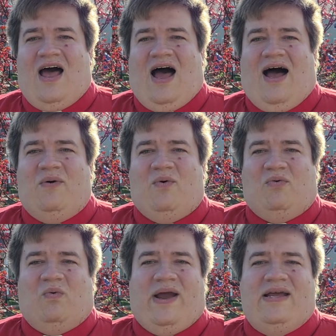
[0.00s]
I will
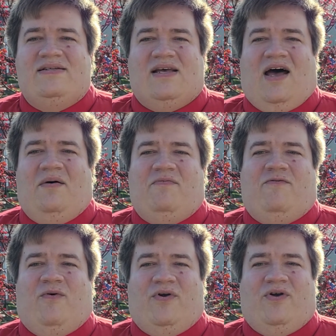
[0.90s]
raise up
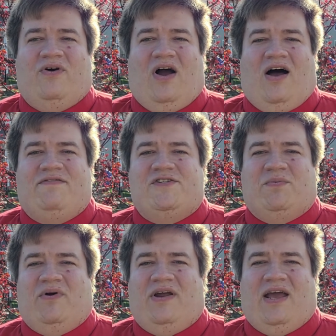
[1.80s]
for your
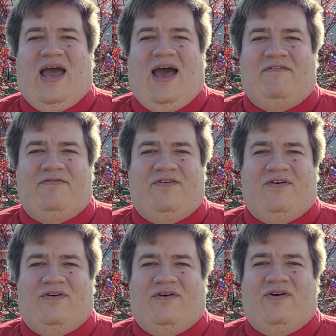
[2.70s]
offspring
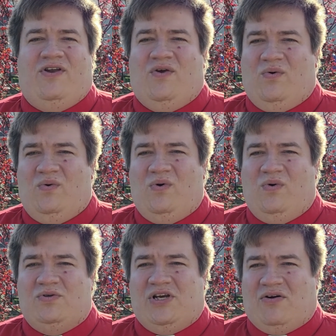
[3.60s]
after you,
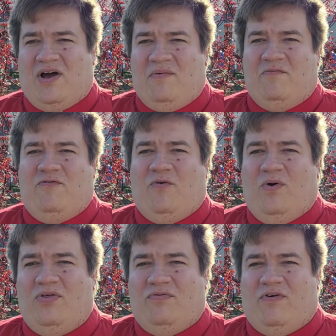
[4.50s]
who shall come
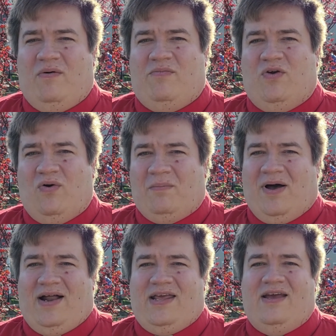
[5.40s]
forth from your
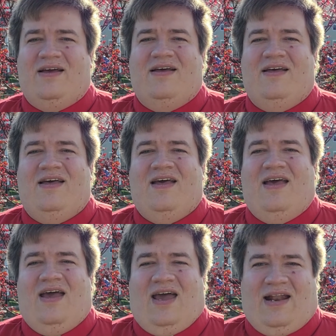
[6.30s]
body
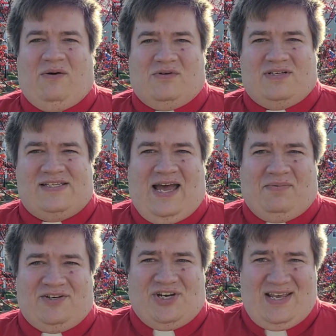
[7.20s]
and I will
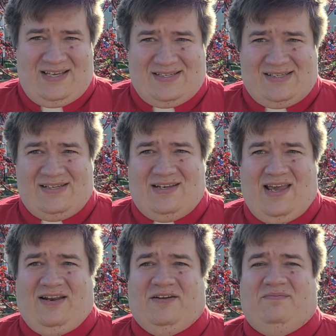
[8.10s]
establish his
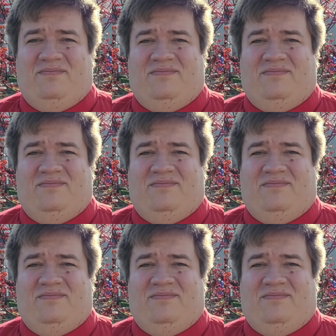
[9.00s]
kingdom.